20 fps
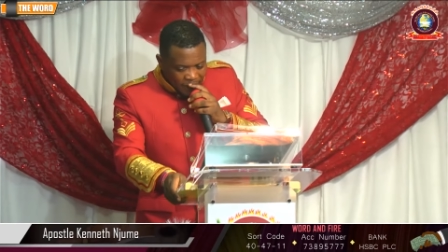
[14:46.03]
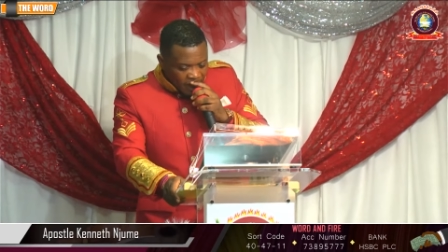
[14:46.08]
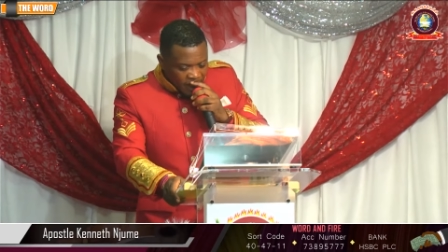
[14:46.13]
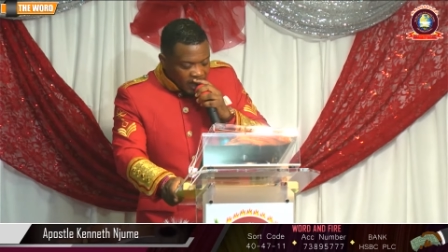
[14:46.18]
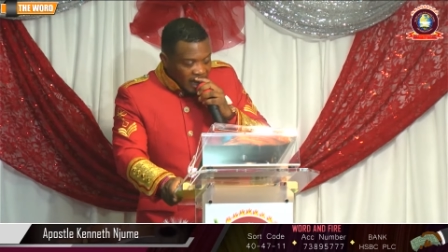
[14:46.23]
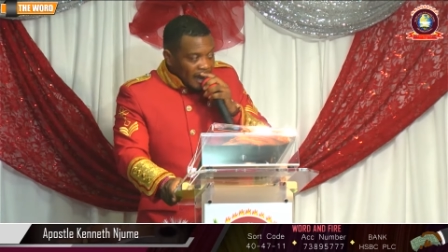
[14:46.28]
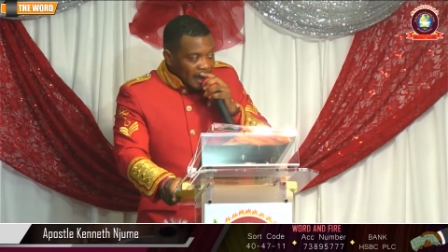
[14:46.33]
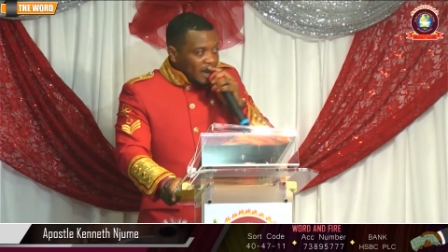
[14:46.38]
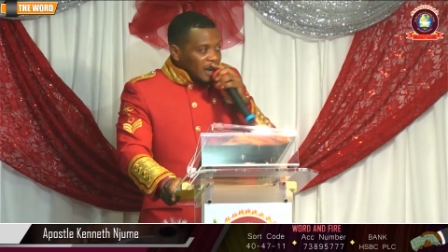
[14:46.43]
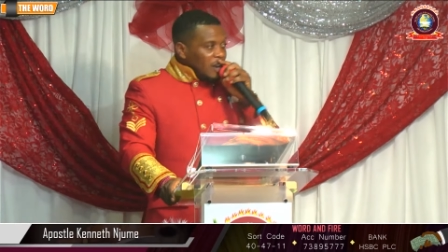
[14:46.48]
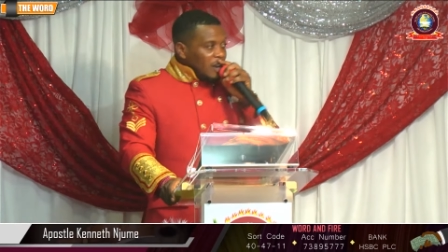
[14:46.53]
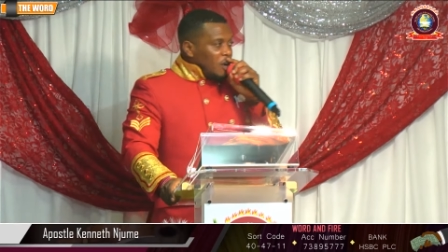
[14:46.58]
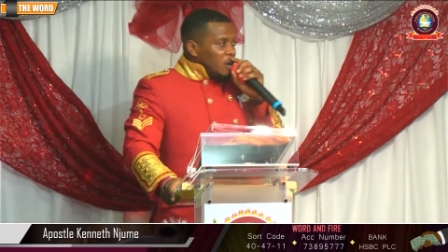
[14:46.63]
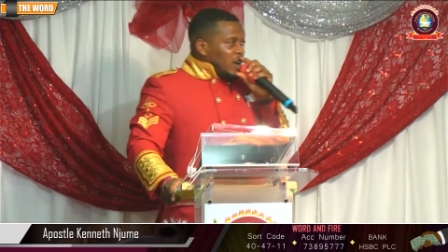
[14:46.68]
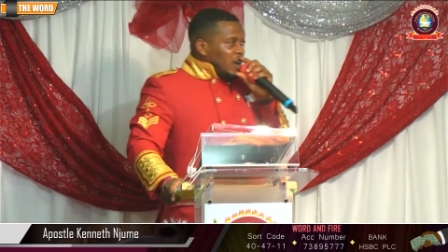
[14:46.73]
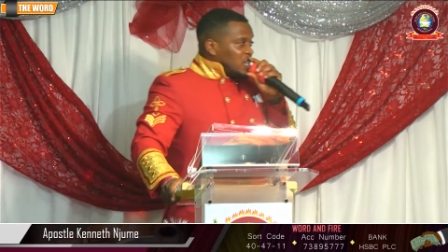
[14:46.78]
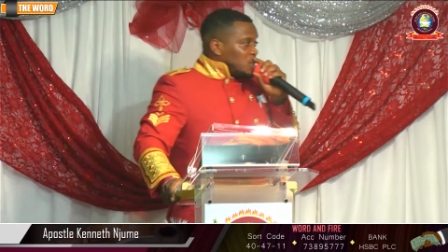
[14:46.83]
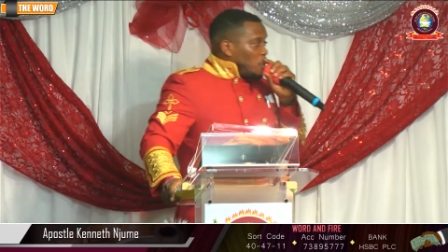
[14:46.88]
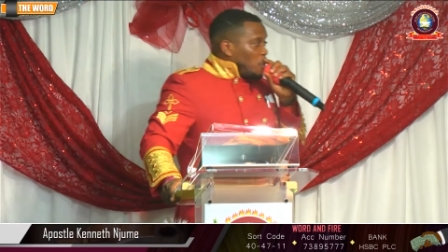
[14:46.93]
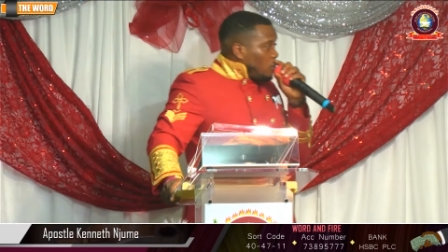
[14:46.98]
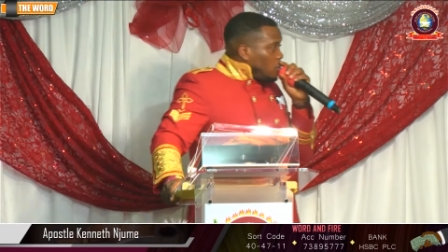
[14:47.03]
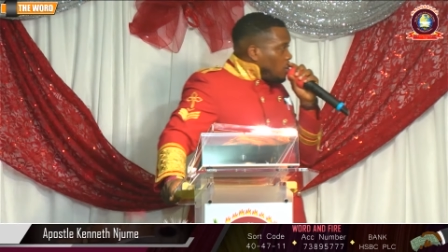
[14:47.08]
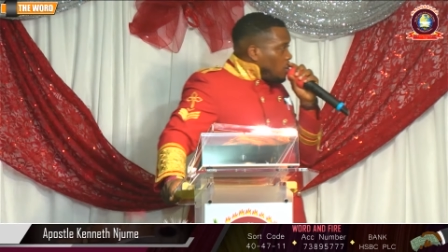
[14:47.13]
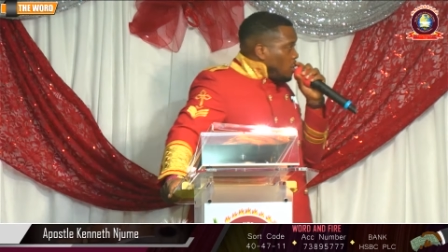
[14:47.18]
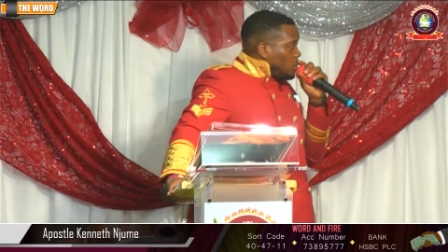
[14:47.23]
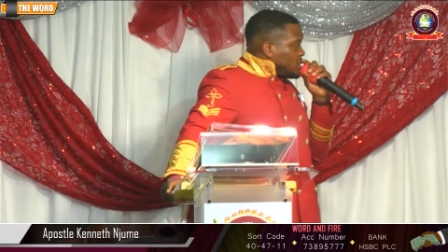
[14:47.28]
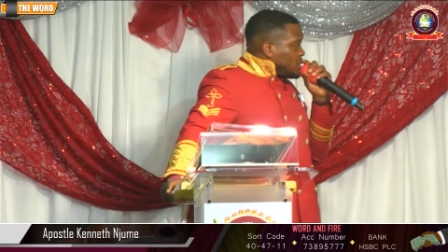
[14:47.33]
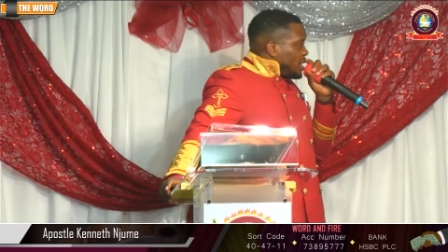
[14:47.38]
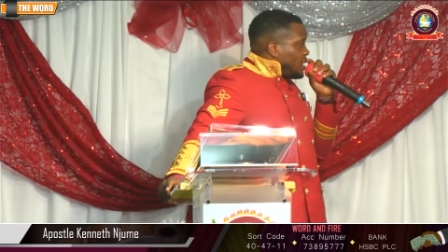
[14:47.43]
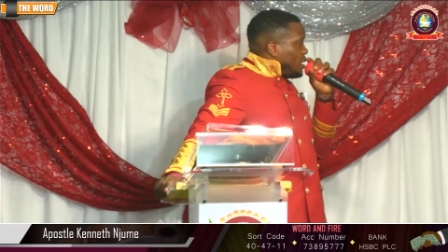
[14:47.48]
Now the Lord has spoken
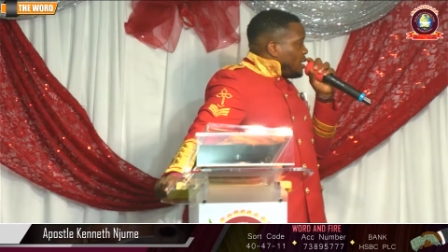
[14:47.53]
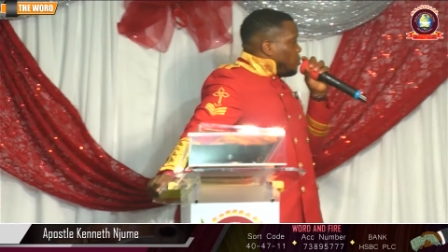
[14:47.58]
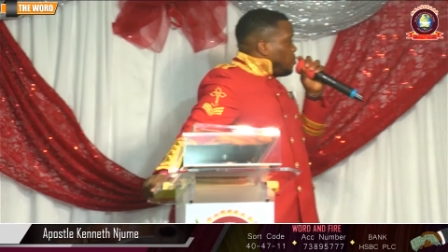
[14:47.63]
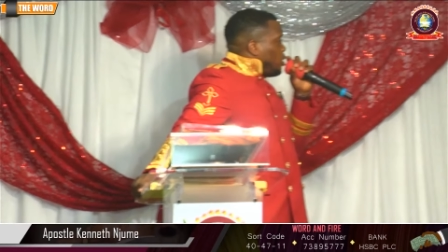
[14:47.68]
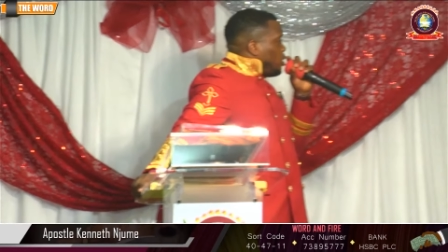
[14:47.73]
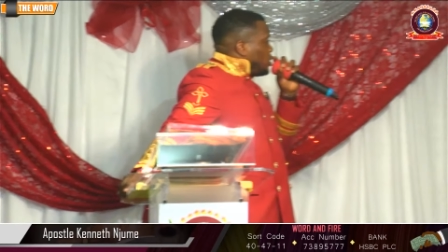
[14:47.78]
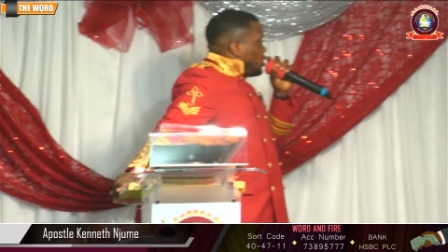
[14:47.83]
concerning the month